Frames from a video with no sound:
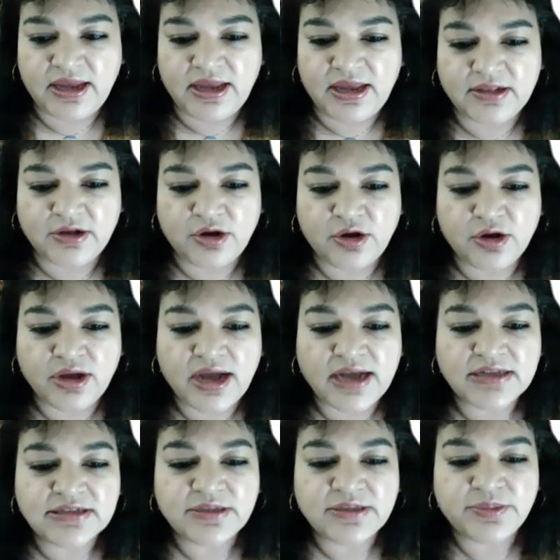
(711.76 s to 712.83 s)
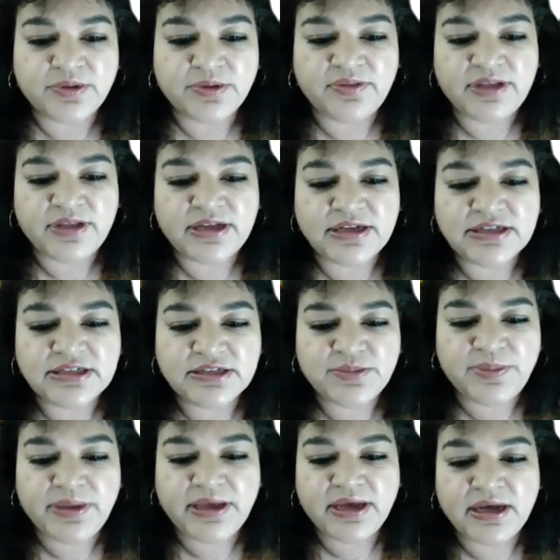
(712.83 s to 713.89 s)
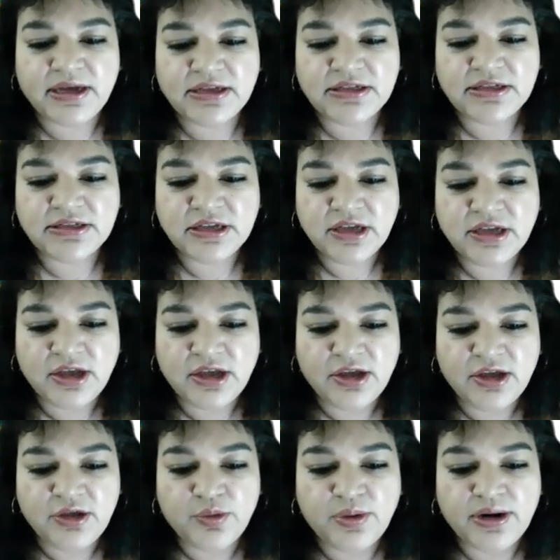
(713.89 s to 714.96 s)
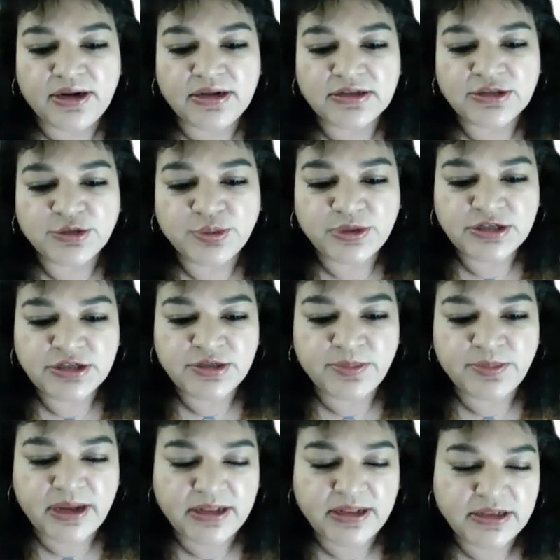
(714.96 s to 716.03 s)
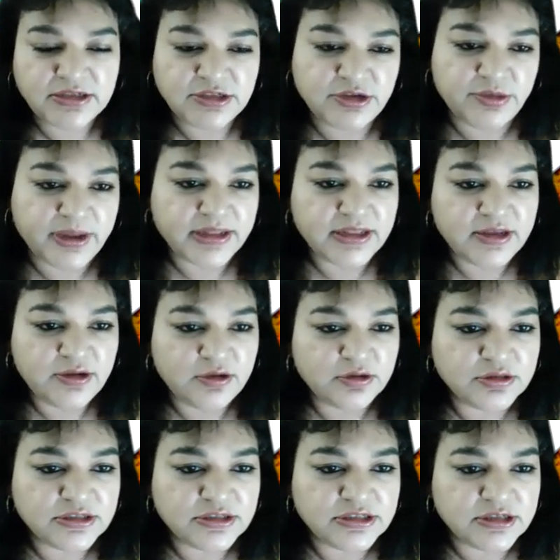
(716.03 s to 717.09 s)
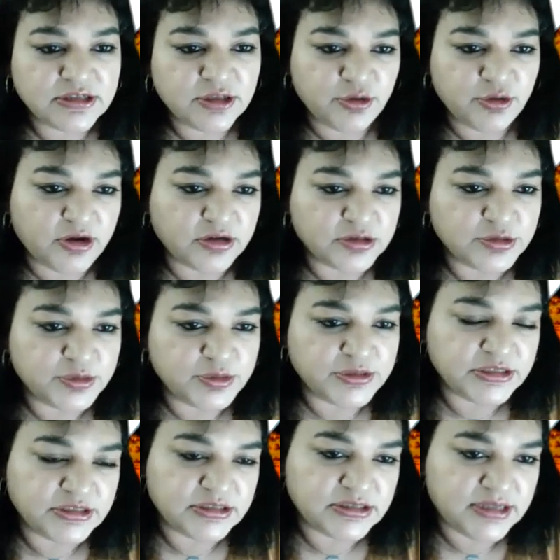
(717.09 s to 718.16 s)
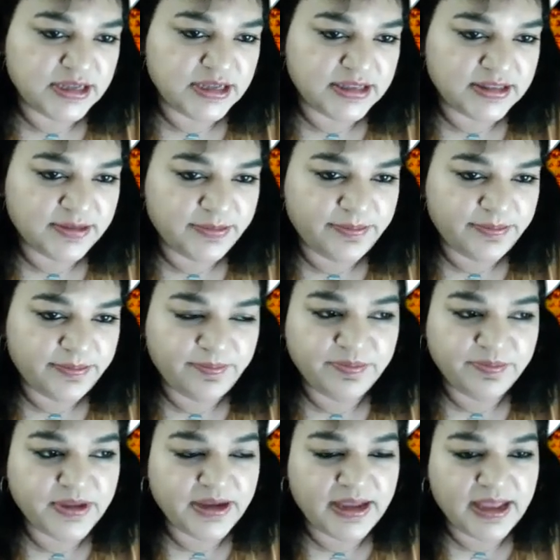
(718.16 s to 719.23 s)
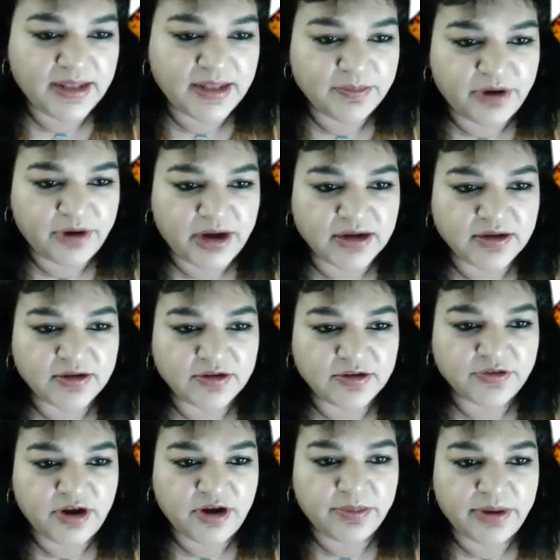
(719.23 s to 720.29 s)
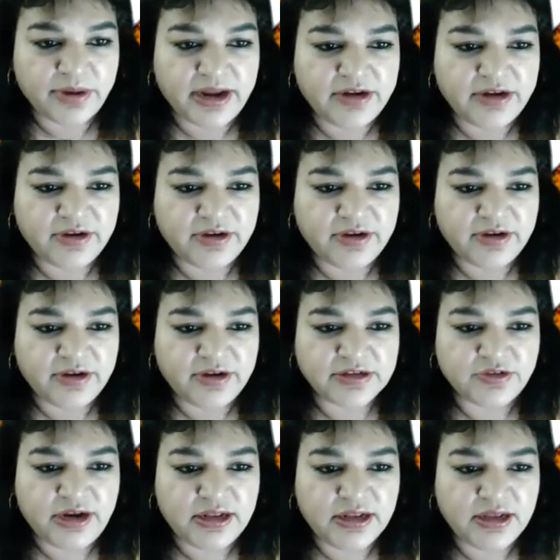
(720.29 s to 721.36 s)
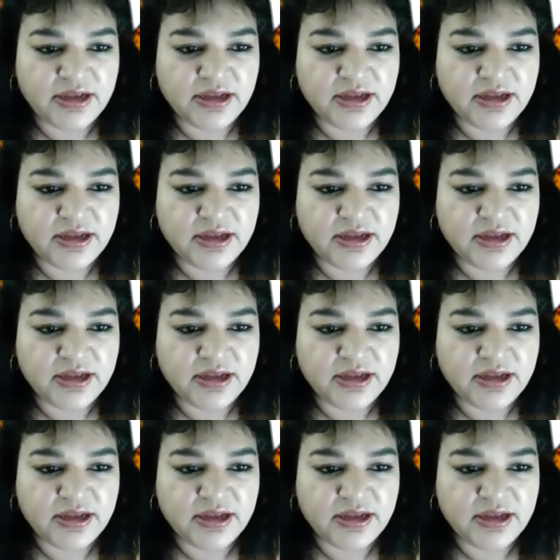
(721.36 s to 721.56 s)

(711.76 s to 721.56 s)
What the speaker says: And the whole concept of this is because you want to switch your body. So your body uses glucose, which is like the end product of carbohydrates, right?